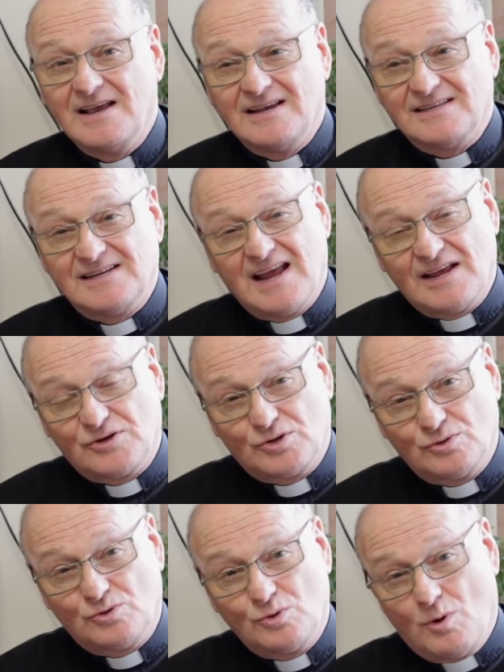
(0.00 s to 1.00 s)
is not
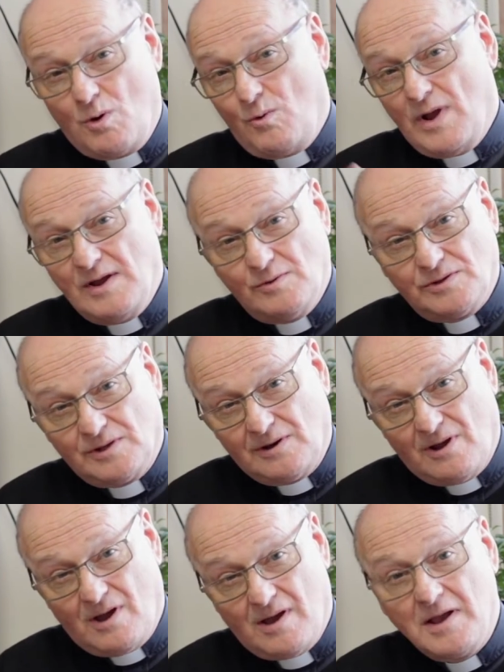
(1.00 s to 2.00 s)
to do away with the
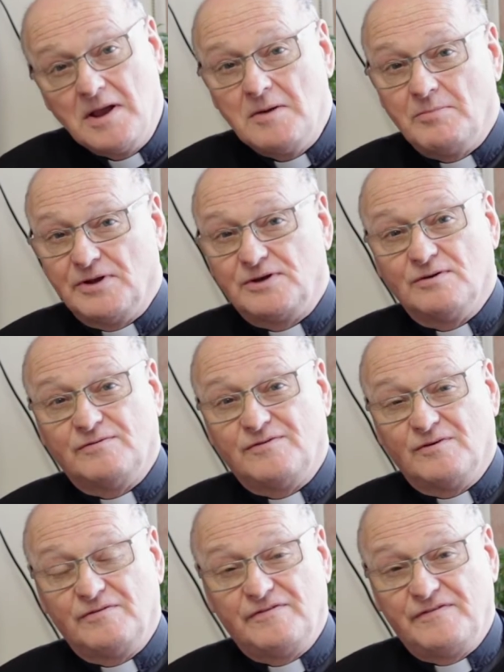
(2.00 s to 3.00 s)
law, but to
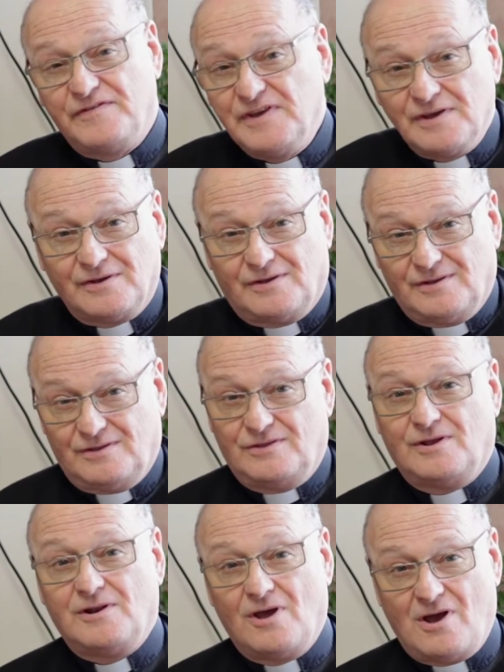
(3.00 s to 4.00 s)
fulfill
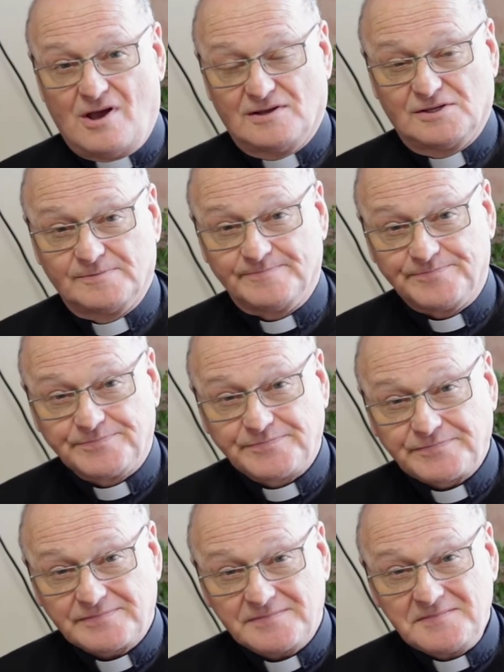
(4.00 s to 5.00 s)
the laws.
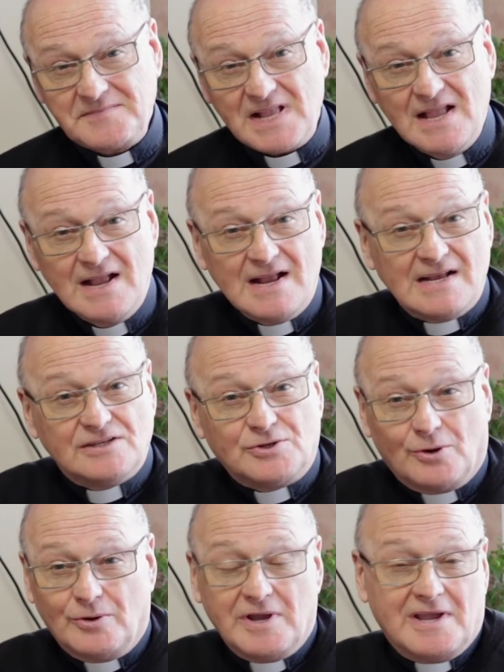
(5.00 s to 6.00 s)

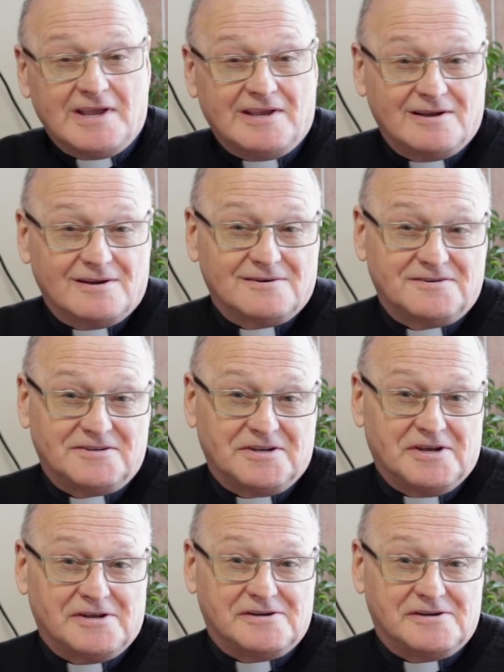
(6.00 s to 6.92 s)
So here's